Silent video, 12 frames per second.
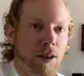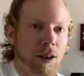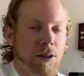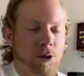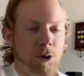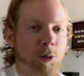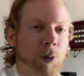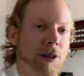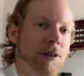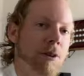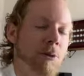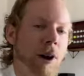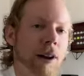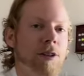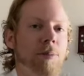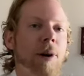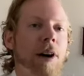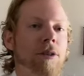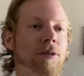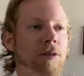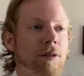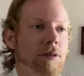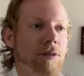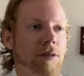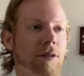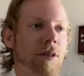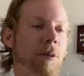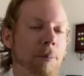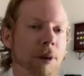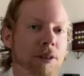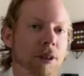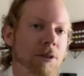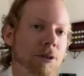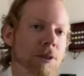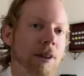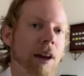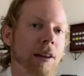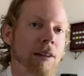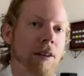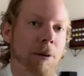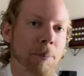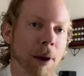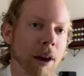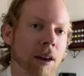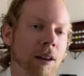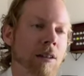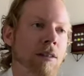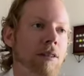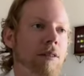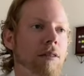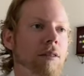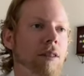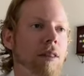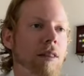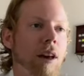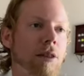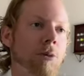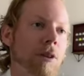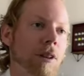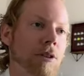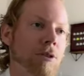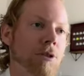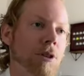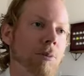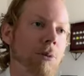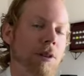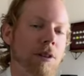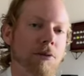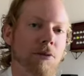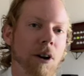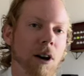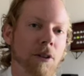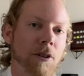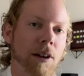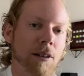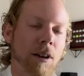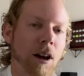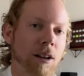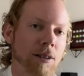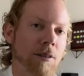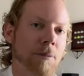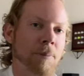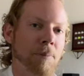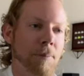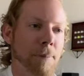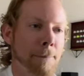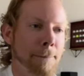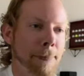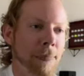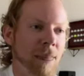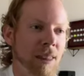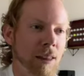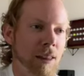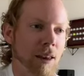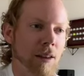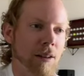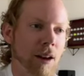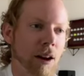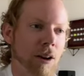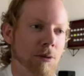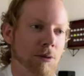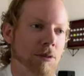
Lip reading: So Springsteen writes about the misunderstanding and pain that the relationship with his father had caused him and how